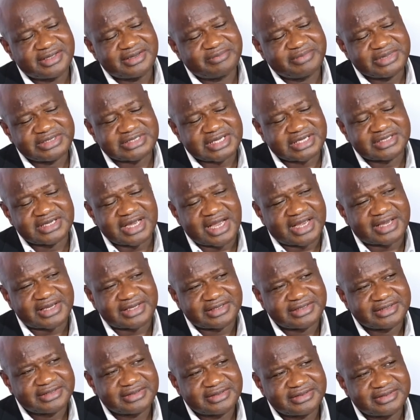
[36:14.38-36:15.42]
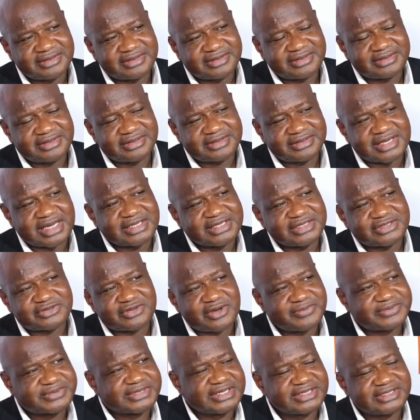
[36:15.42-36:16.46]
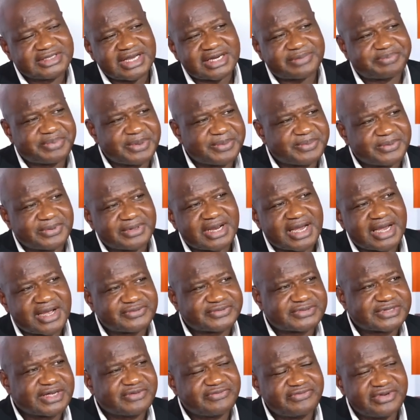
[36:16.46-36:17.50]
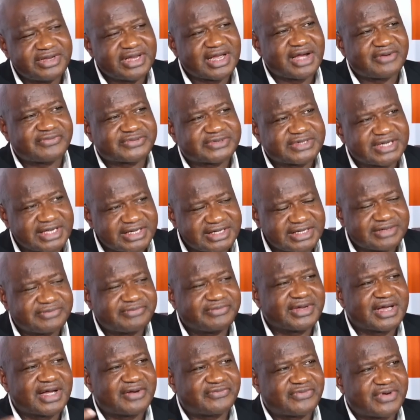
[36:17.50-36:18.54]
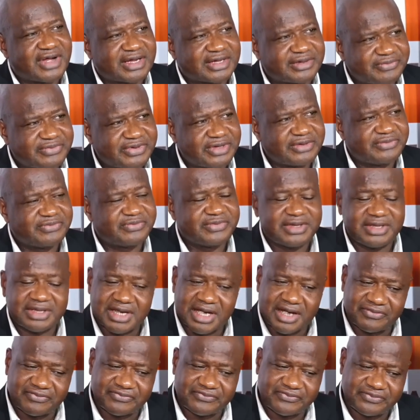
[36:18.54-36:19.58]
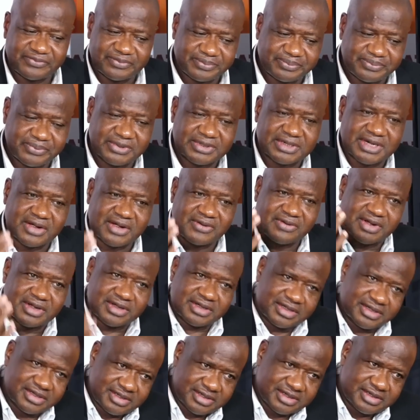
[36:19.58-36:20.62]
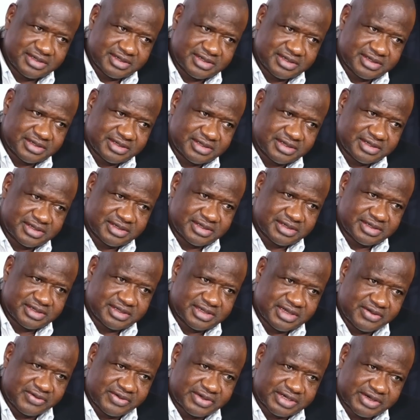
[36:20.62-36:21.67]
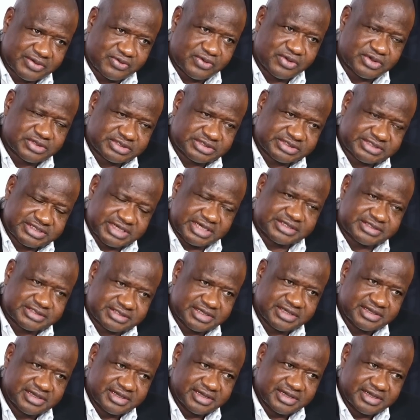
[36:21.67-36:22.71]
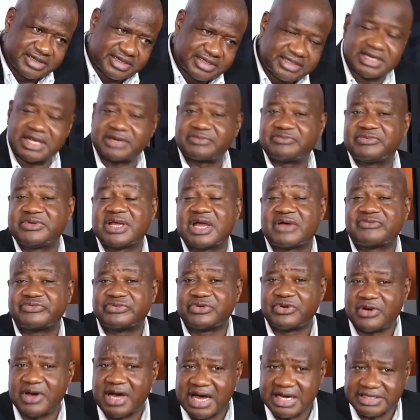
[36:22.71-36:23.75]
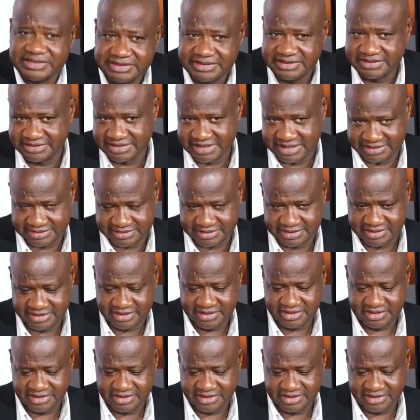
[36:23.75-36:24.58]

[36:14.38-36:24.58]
Njai, that is something that people have said. We have said it. We have put our record straight that we have no hand in that.